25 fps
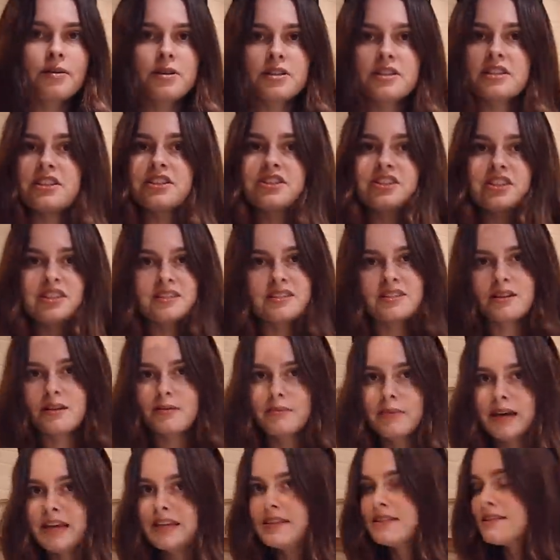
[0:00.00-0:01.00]
which is just
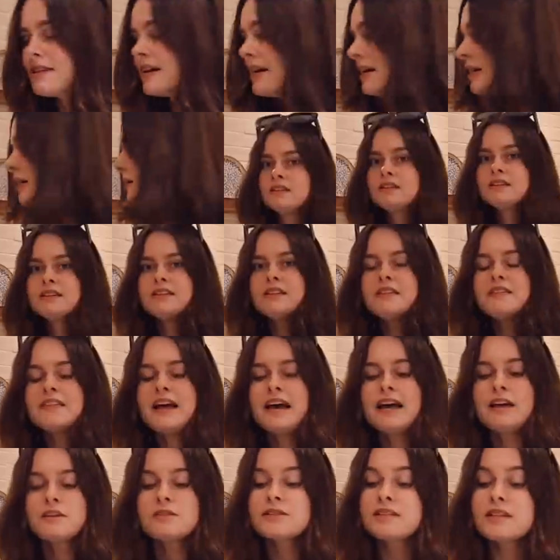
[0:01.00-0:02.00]
amazing. And then the
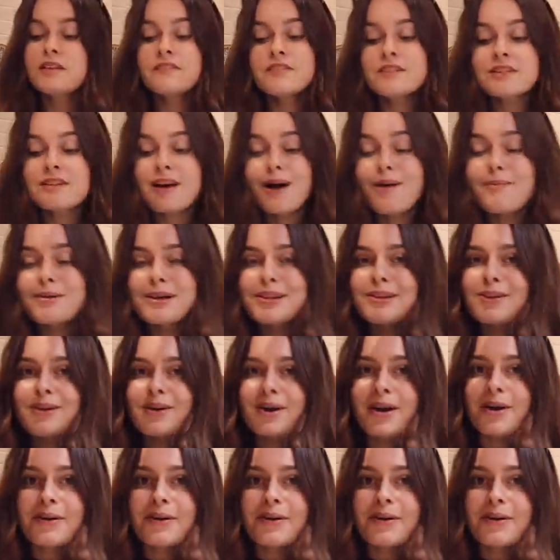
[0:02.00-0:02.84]
house stuff is coming along